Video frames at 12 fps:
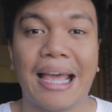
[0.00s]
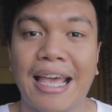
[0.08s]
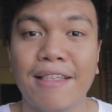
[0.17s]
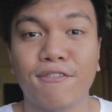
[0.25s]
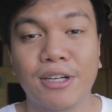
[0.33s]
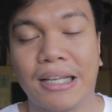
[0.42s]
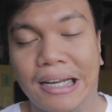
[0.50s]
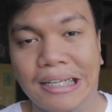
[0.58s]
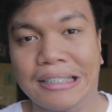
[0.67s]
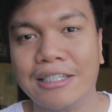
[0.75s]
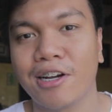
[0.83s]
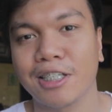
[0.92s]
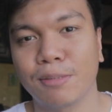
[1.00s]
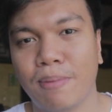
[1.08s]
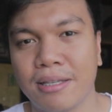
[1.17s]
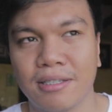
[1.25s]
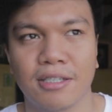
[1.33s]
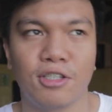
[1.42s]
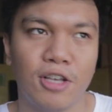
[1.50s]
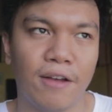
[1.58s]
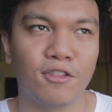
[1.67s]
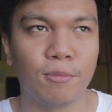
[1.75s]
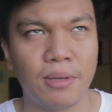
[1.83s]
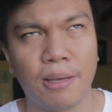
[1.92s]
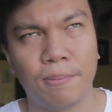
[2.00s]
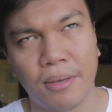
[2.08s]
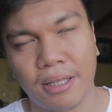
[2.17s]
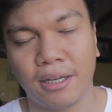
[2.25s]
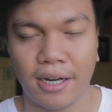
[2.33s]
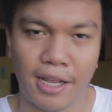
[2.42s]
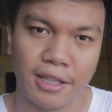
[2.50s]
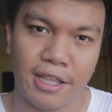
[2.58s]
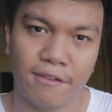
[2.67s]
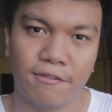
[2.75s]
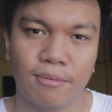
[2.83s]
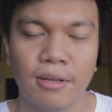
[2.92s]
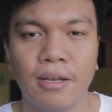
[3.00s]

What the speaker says: Again, for decreasing your expenses, you have to be a bit creative.